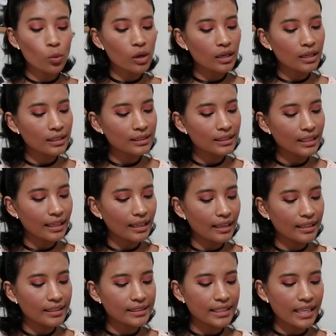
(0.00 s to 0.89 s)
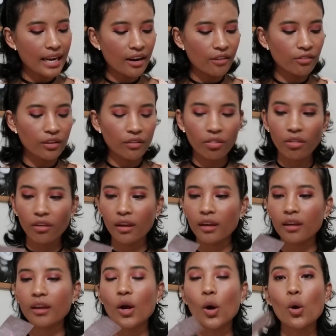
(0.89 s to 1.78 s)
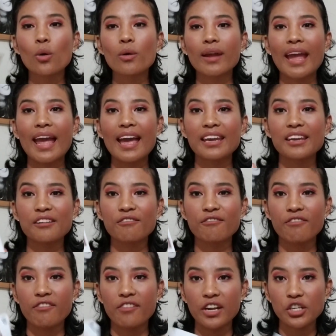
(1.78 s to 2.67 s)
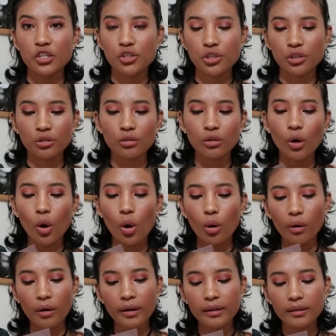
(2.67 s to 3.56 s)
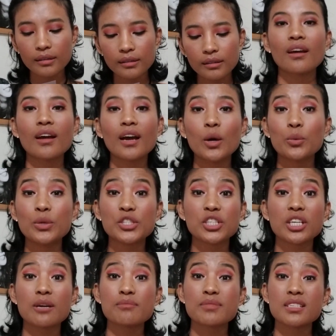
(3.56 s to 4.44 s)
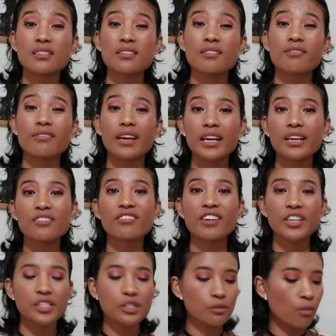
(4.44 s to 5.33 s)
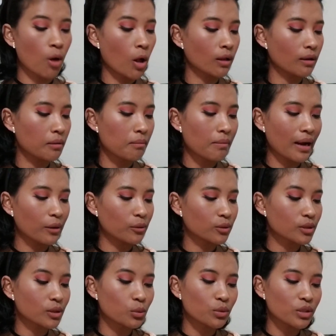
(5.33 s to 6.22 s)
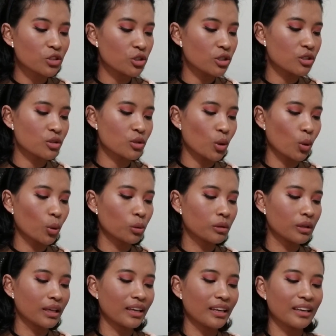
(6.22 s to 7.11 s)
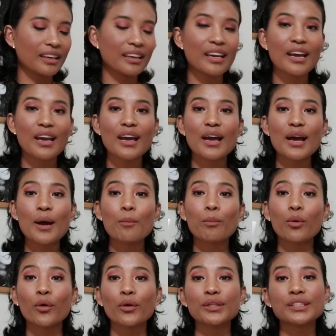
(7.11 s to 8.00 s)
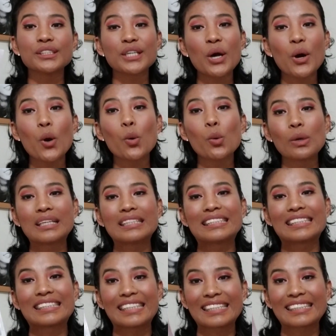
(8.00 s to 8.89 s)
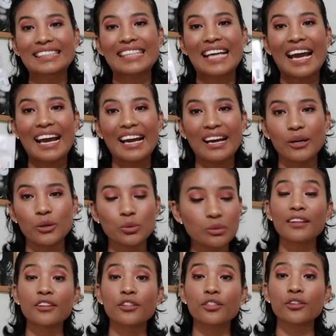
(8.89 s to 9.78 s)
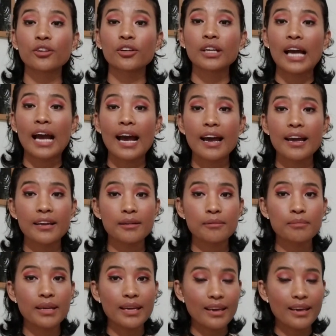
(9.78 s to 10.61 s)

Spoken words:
one is Everything Organic Facial Oil, which comes in a very small amount, which is only 0.016 ounce. The third item